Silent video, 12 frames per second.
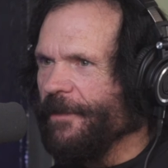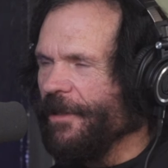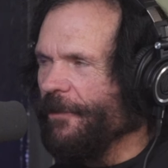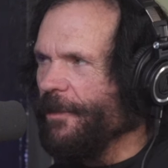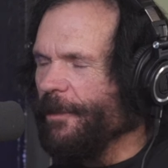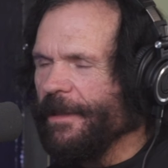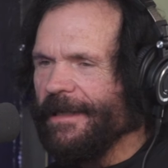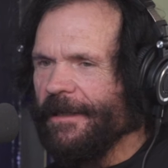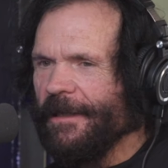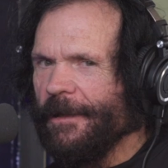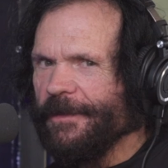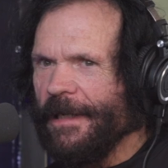We've been getting
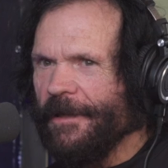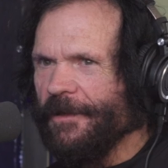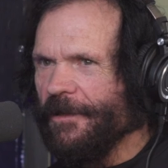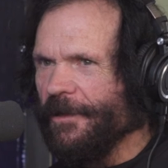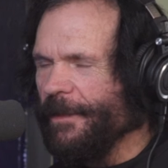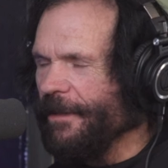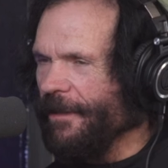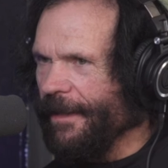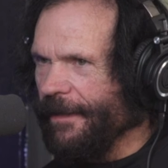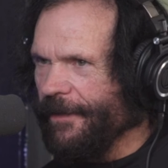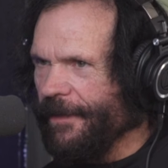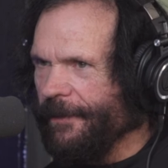out down there a little bit
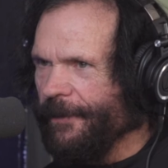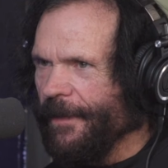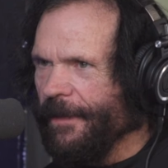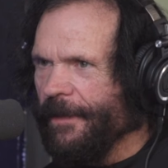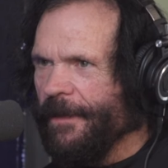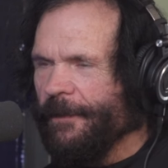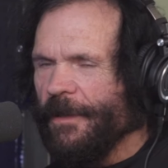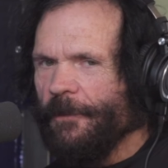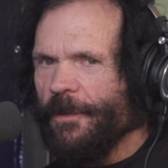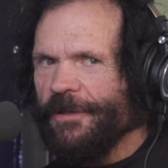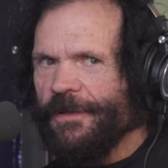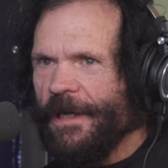later. But
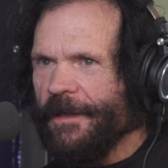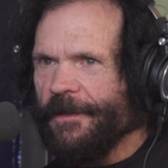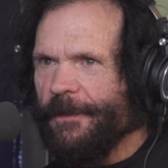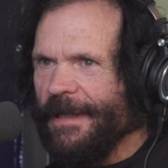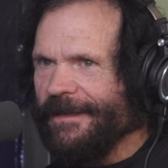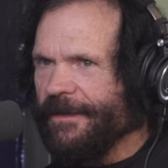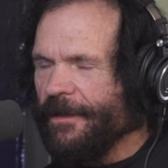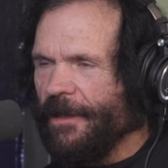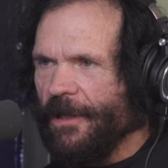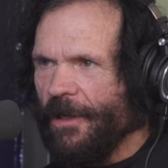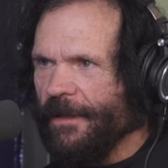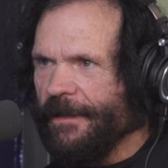we're down there
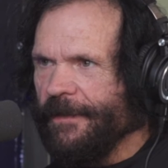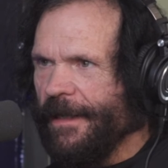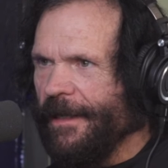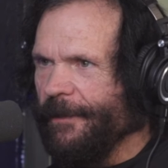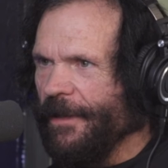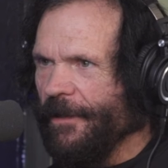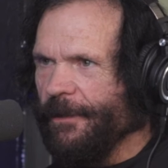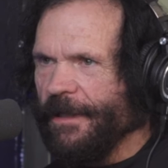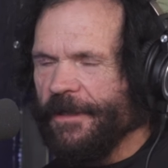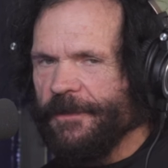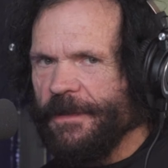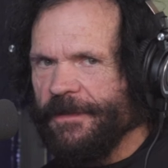basically all the time,
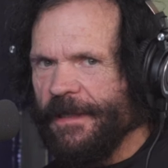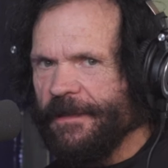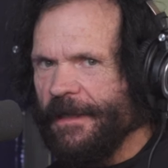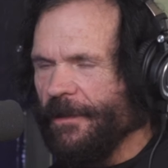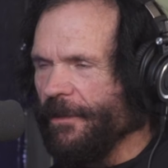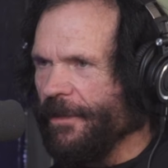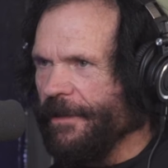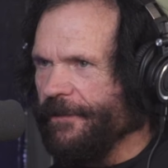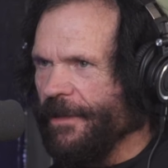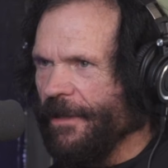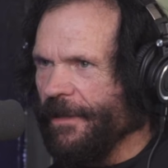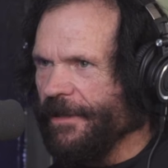because we take that Oak Leaf
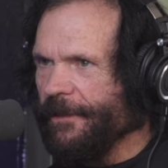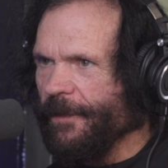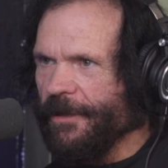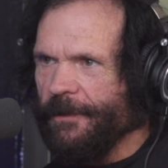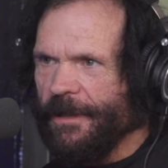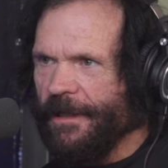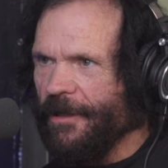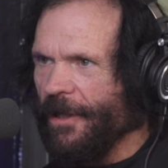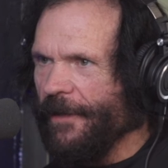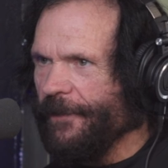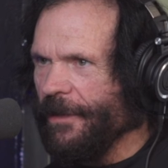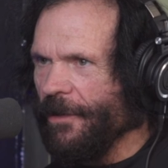Trail to Esbrook. And we get
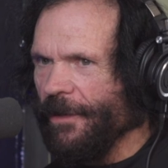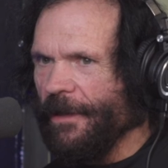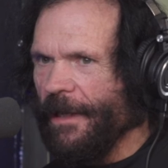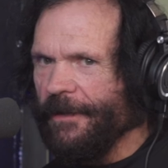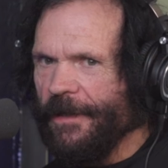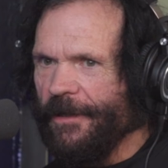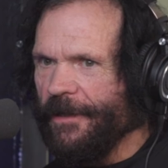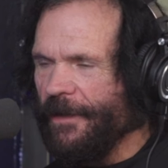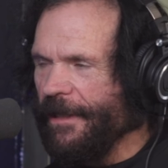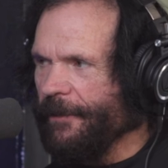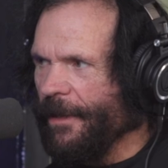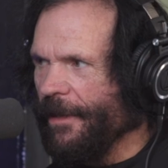off, we go down there,
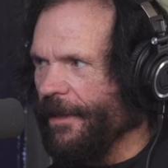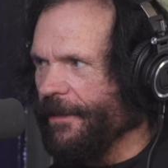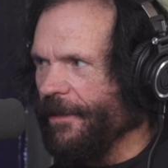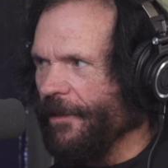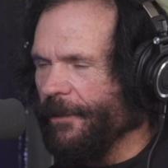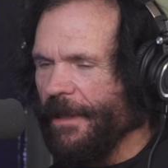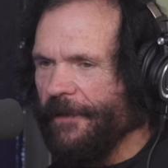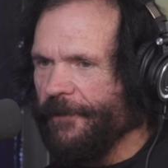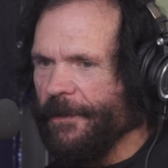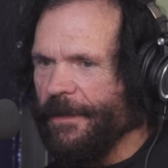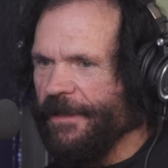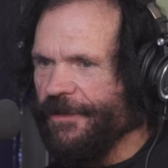Lake Park,
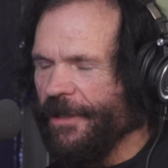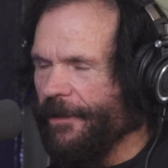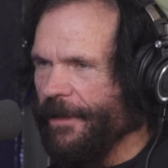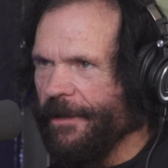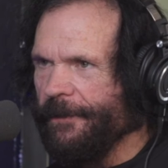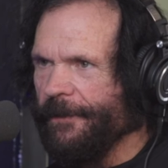Bradford Beach area.